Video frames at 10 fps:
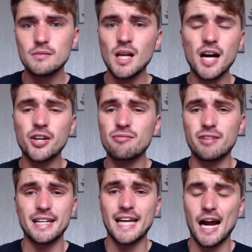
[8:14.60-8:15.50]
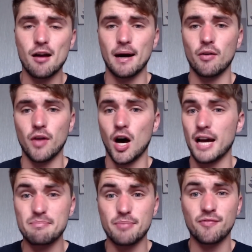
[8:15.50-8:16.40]
I couldn't really care about the
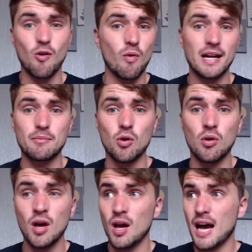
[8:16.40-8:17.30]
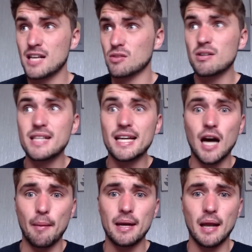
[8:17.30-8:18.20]
hype before anymore. As long as they
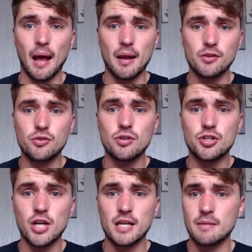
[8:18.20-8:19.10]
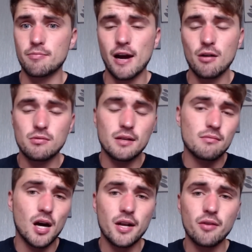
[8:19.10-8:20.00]
come in and do the jersey proud,
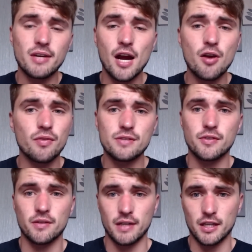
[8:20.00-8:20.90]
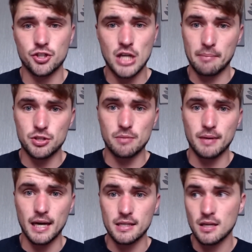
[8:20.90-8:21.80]
then I don't care if it's full of English Championship
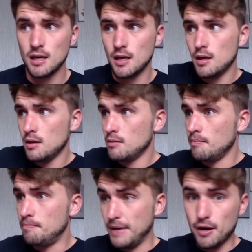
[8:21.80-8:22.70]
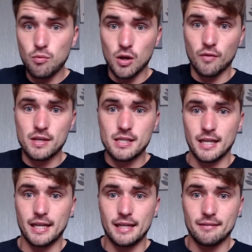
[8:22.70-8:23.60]
players. Bill will
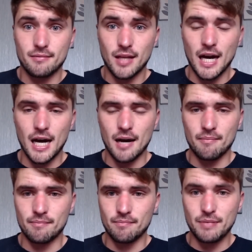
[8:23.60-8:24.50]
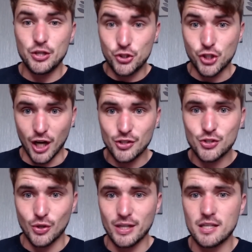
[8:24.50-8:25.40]
obviously be
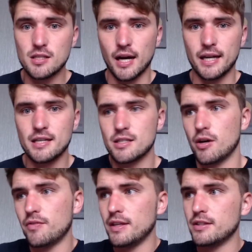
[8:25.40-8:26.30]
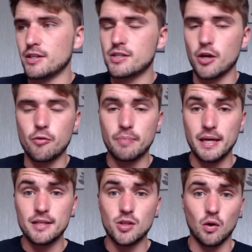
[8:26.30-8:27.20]
judged on his signing. So if it does go
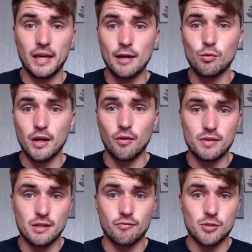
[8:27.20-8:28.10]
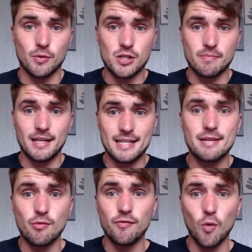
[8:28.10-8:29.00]
Pete Dong, he'll get obviously the responsibility
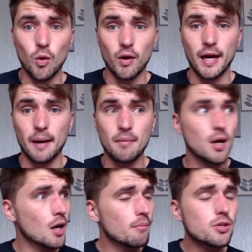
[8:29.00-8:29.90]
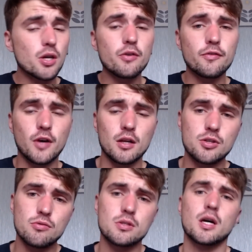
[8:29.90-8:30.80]
will fall on him. But so far,
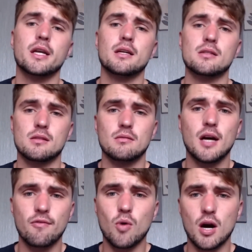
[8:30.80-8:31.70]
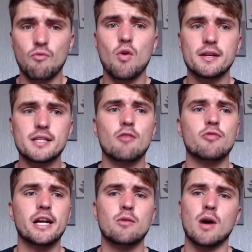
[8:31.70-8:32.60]
two signings have worked out
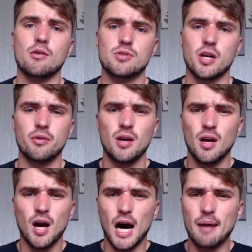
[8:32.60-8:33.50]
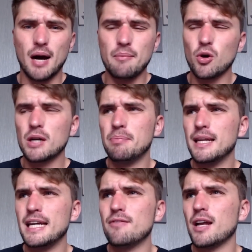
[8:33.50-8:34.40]
really well. So I'm not going to
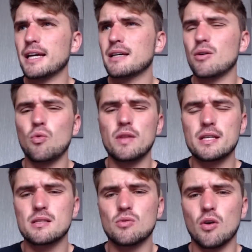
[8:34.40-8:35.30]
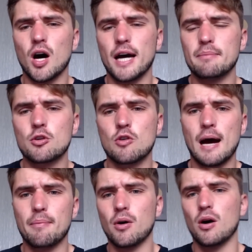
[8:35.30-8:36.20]
believe like all this sort of hype
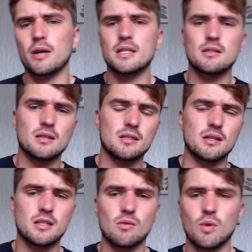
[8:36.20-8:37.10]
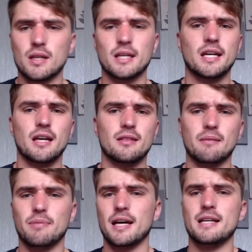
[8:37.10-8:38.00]
crap. Oh, he's a wonder kid
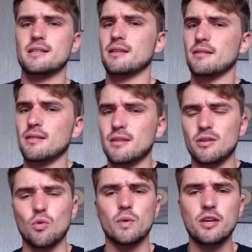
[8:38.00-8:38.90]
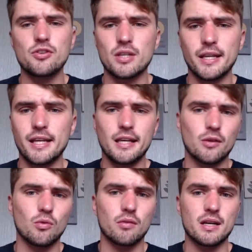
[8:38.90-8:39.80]
that plays in the Norwegian league
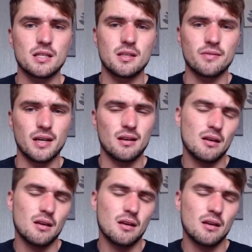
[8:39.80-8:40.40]
and all the rest of it.